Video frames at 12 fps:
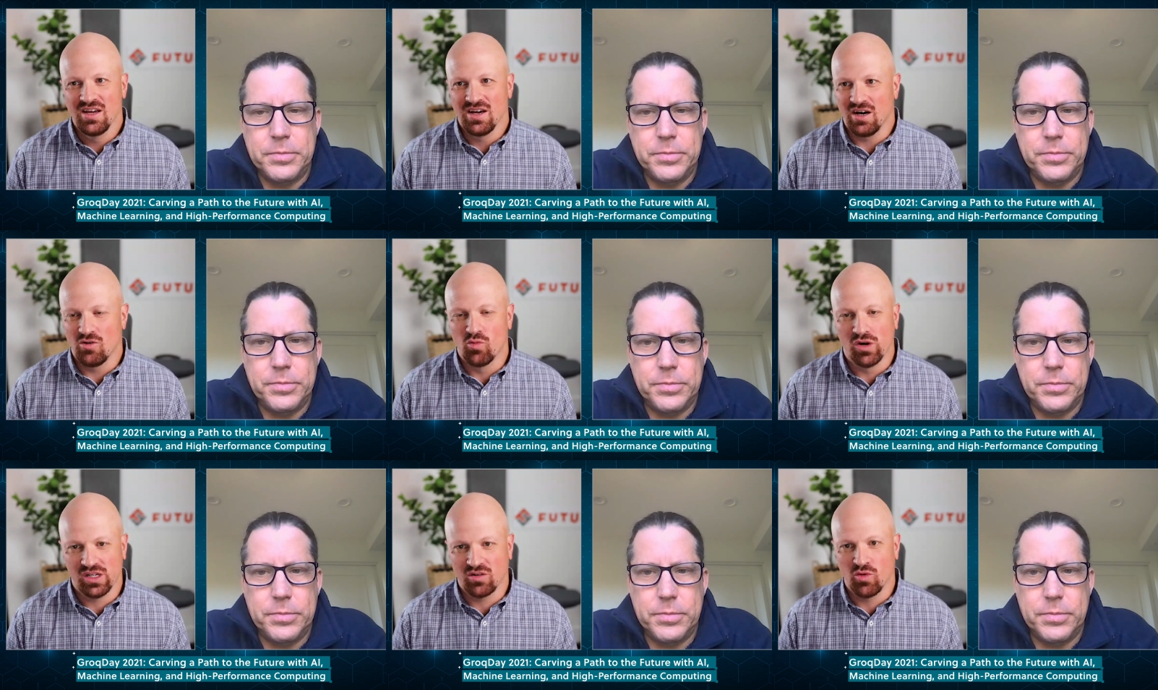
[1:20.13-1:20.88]
Speaker 1: Uh,
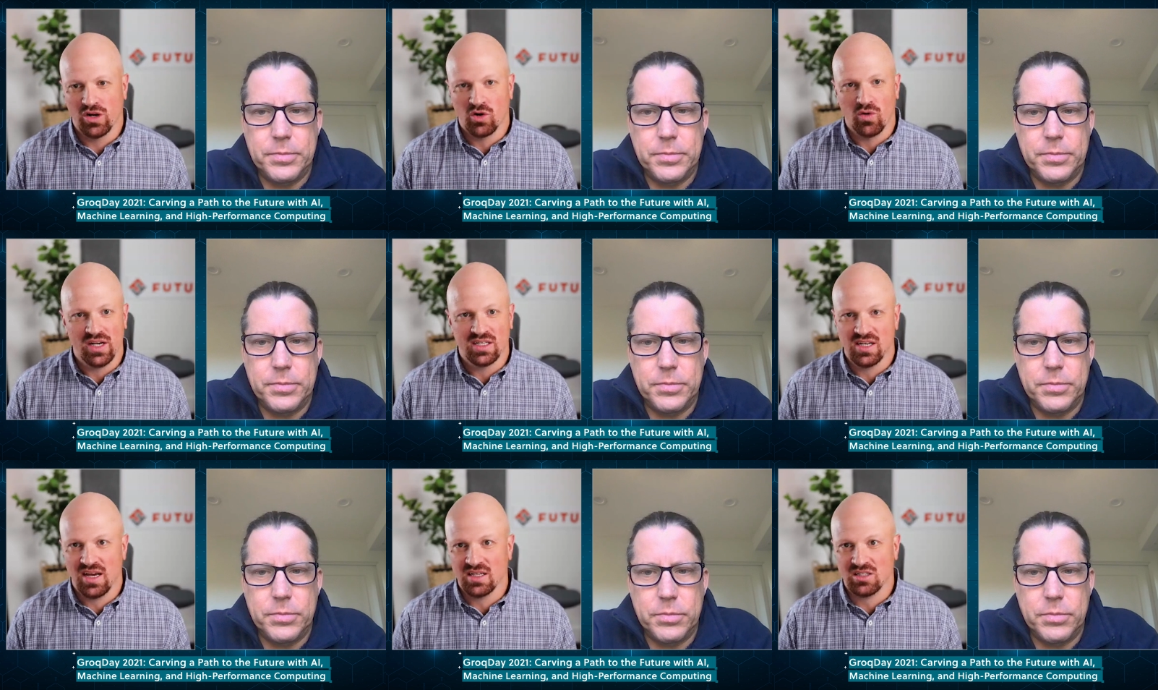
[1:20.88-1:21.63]
what, a, what a great
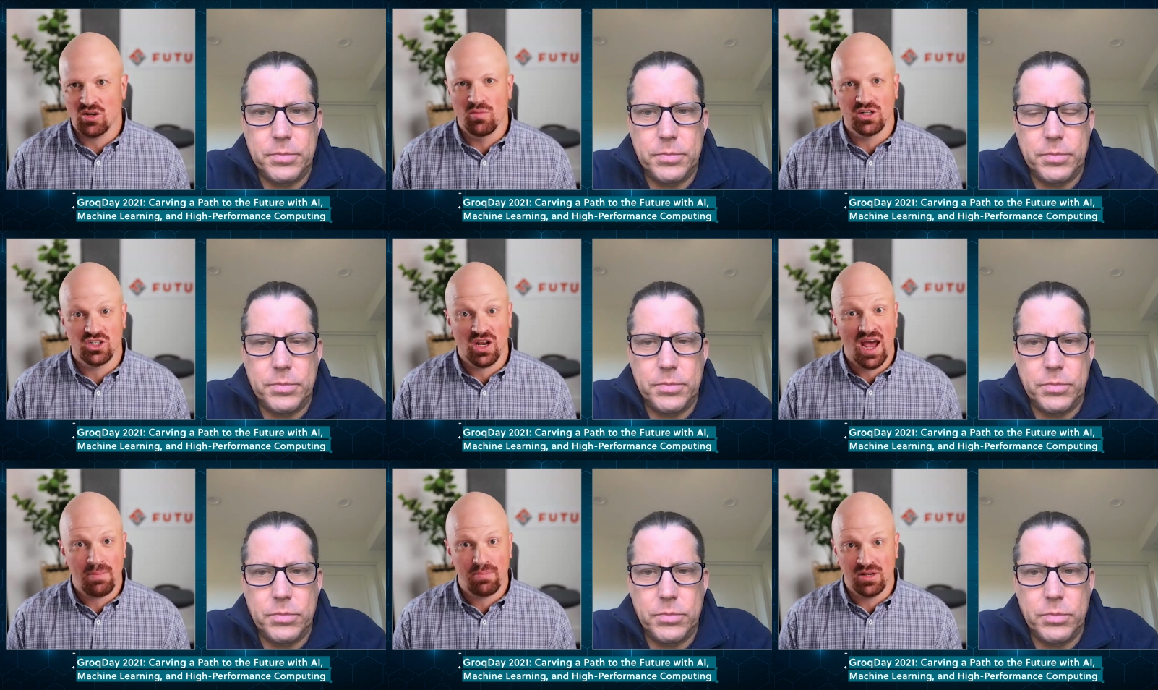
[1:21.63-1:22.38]
day. So much
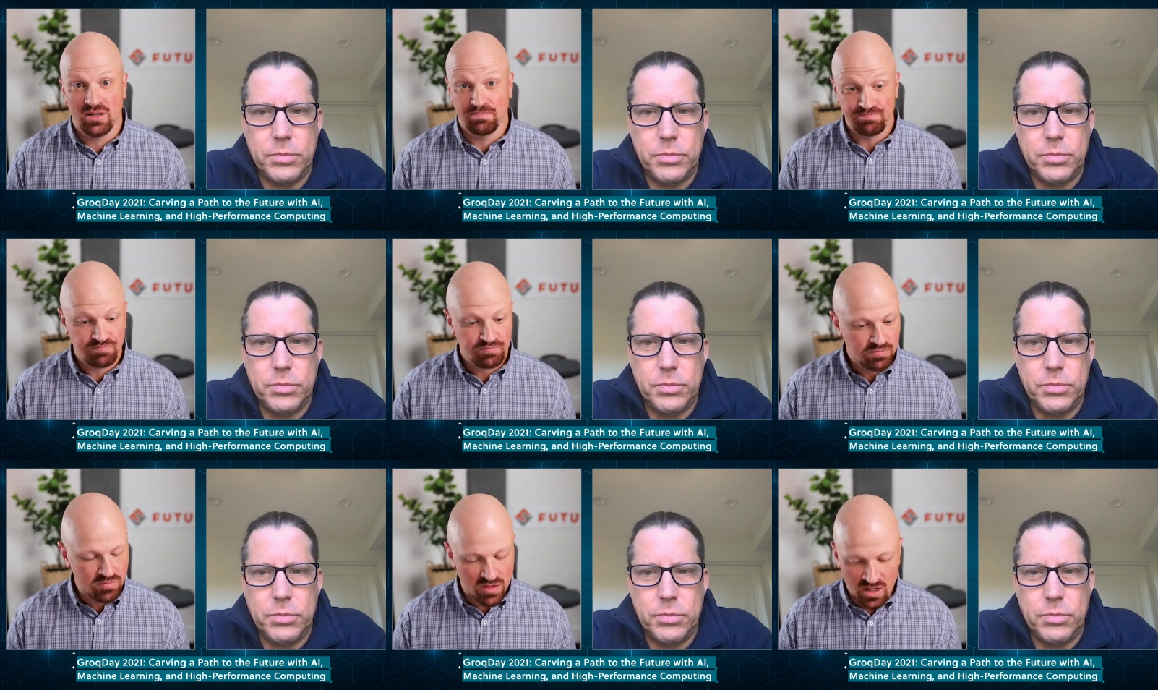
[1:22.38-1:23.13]
happened.
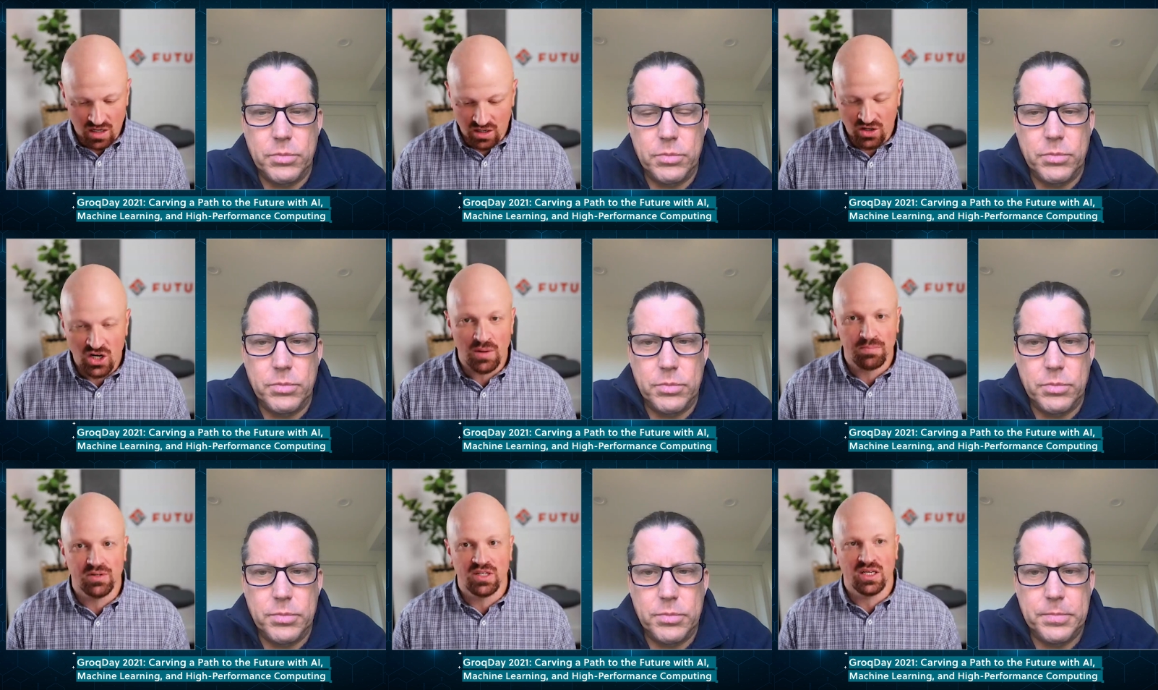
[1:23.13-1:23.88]
Uh,
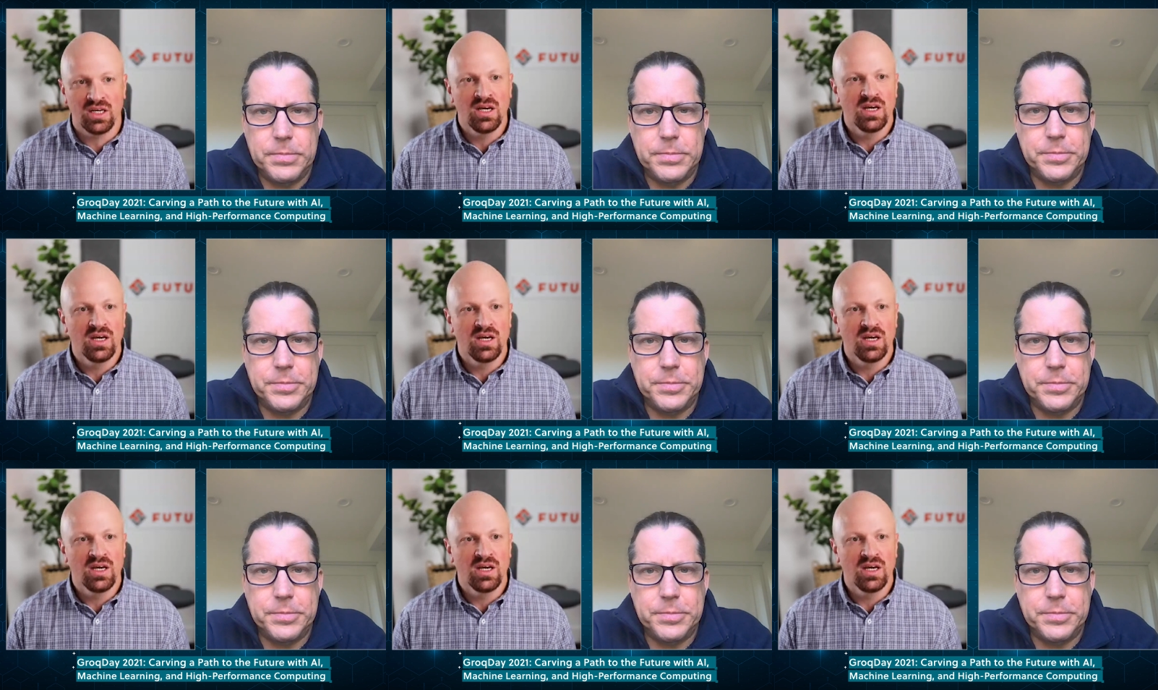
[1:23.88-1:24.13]
company